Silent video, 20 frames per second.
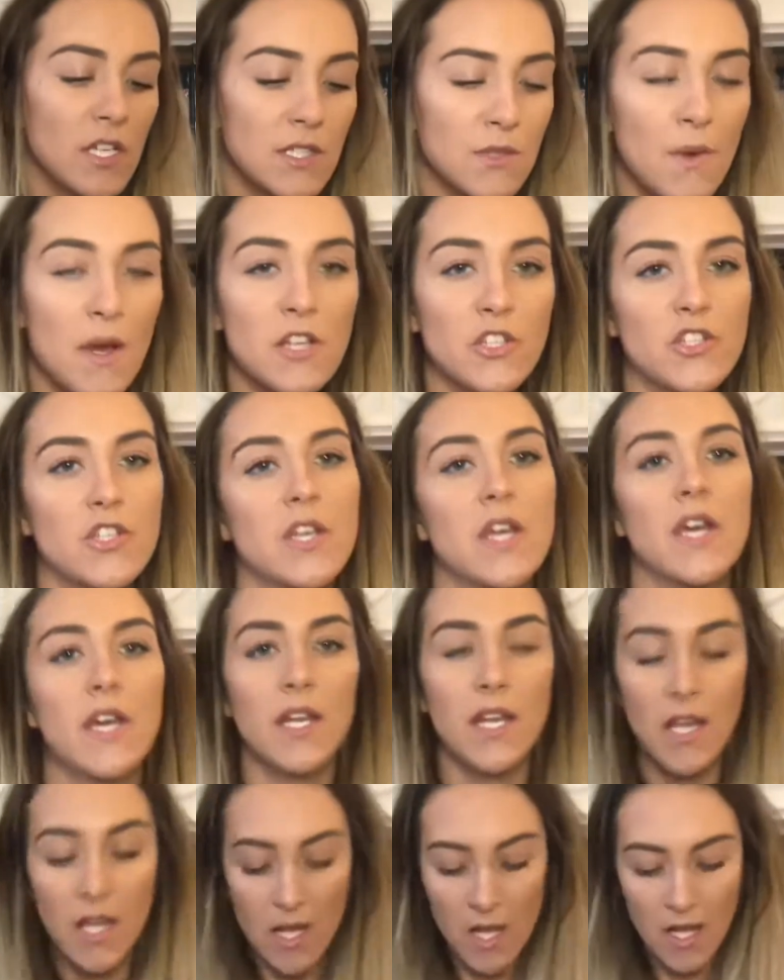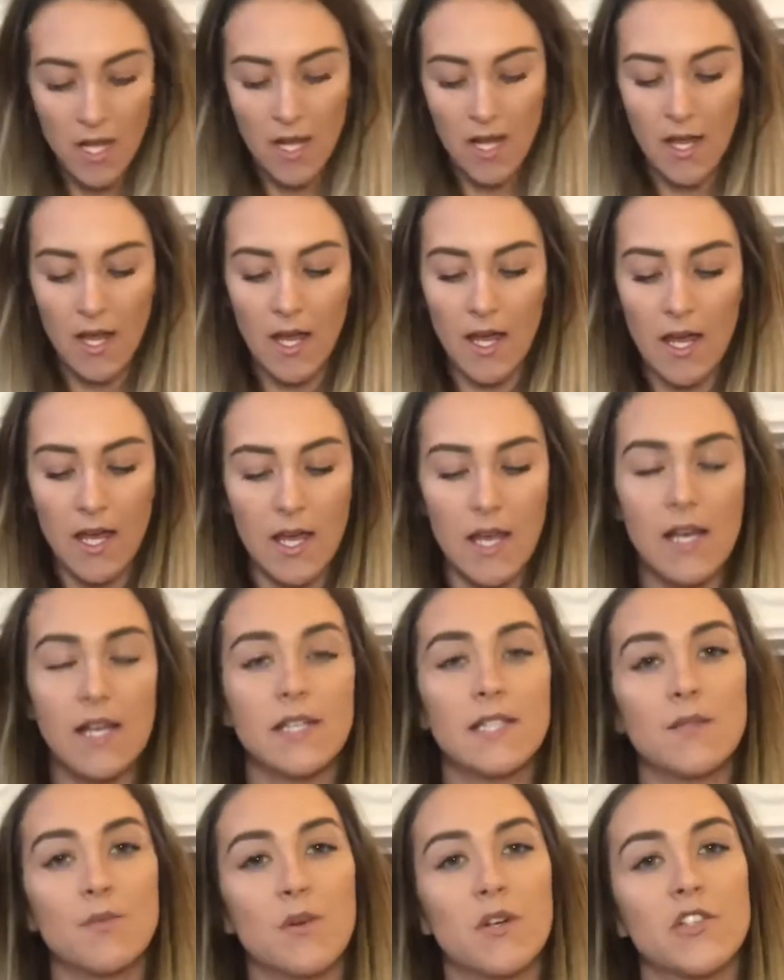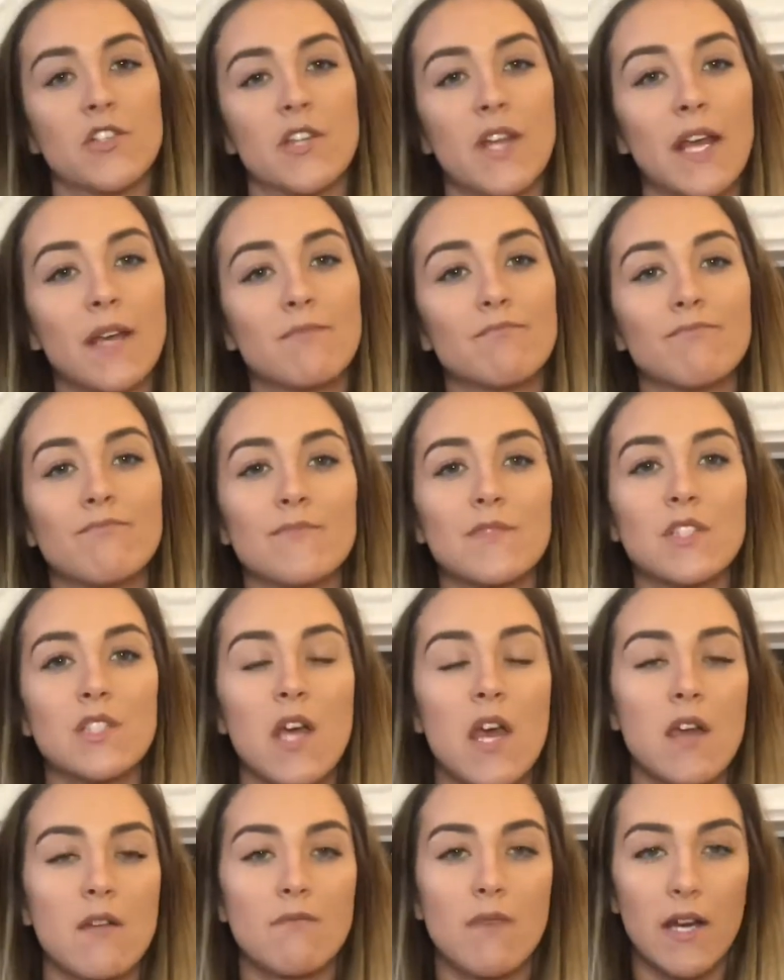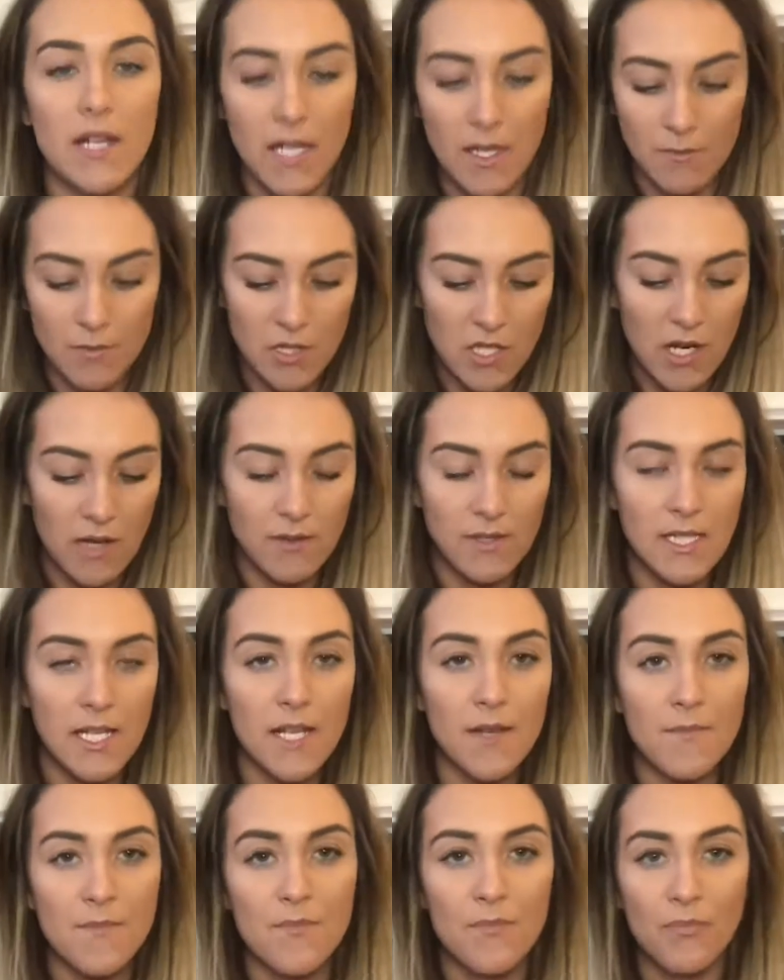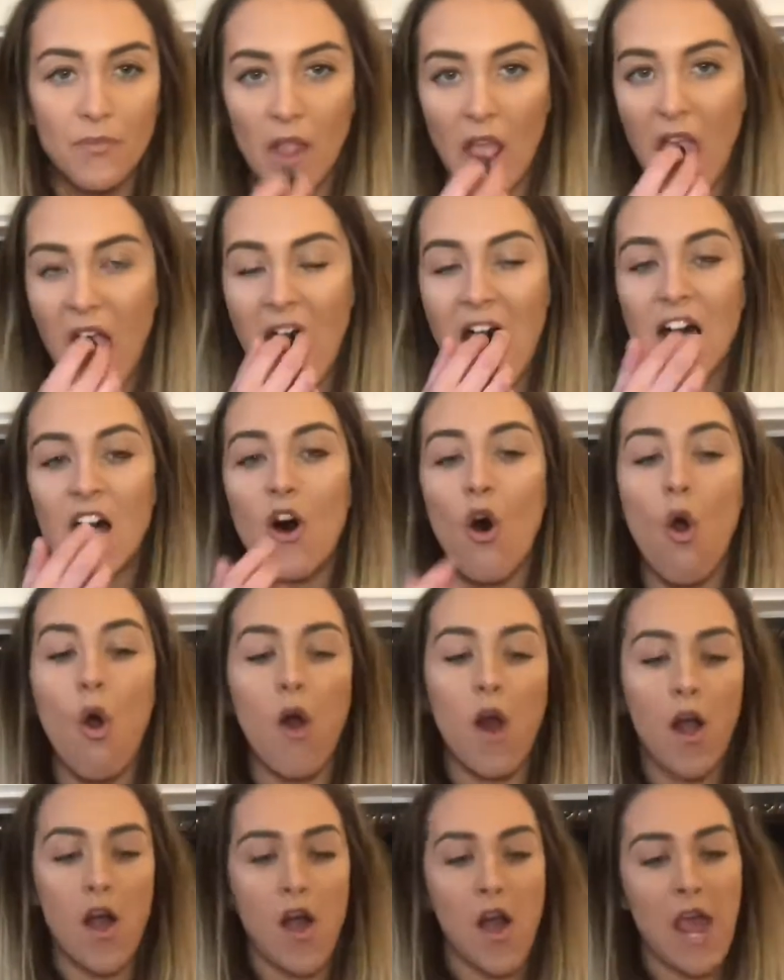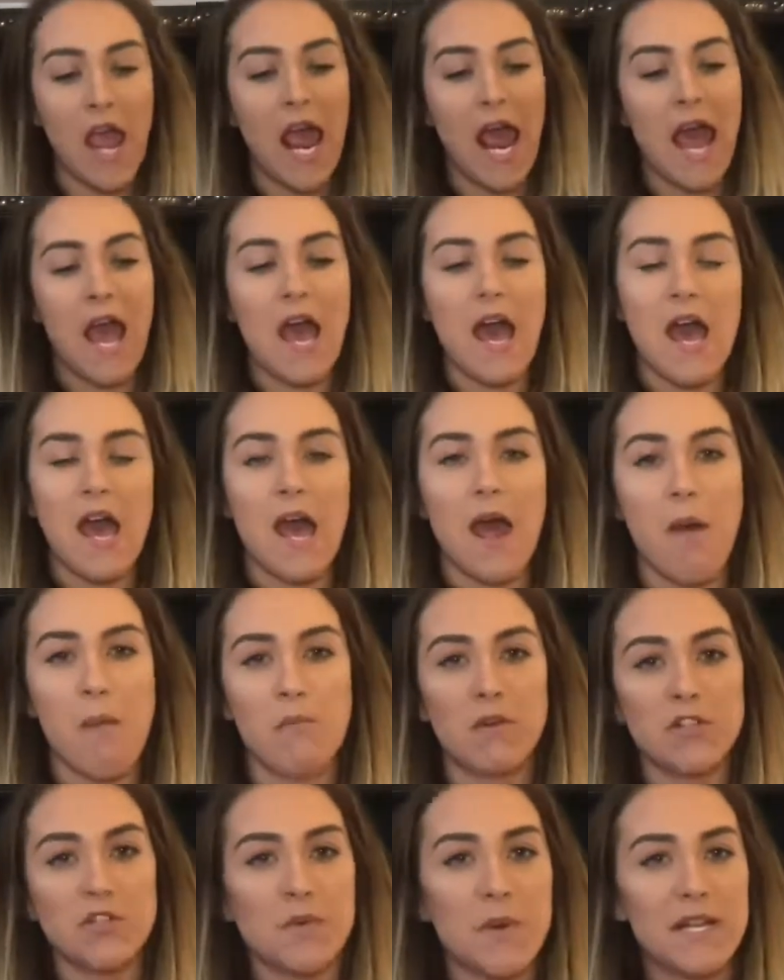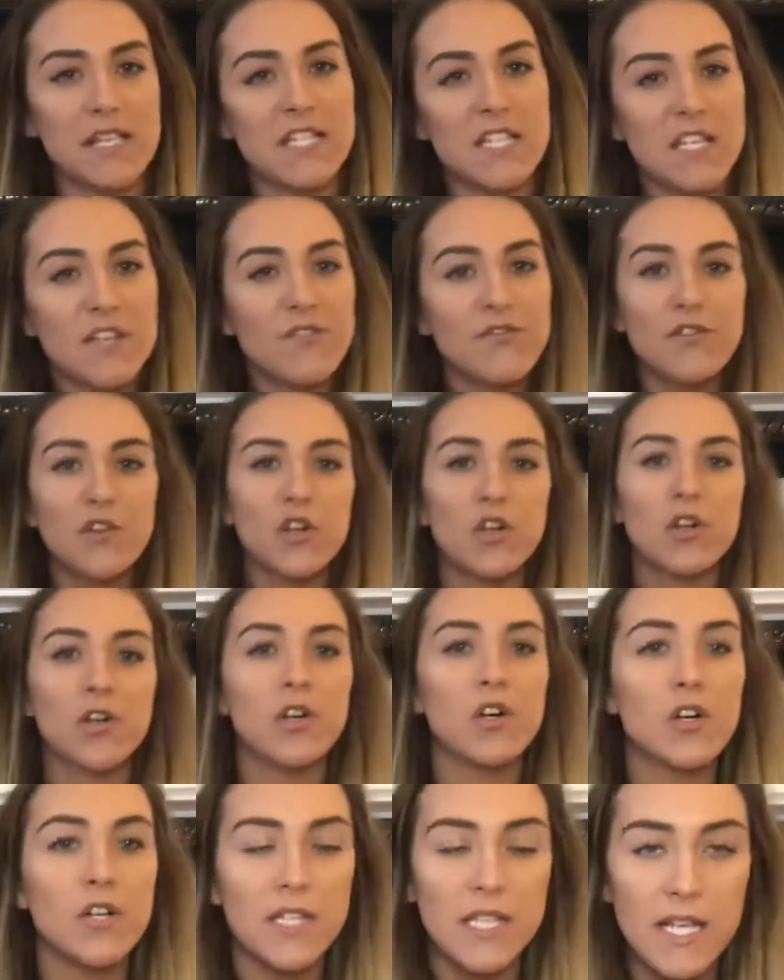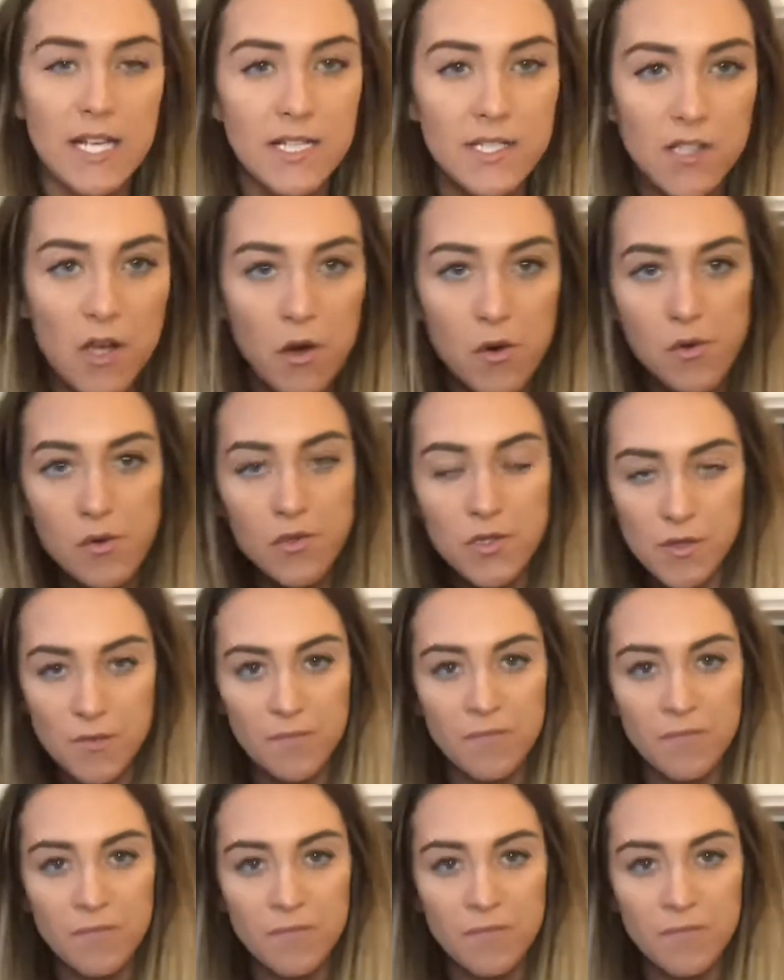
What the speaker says: question is, what's your name? So my name's Chelsea. I am 24 years old.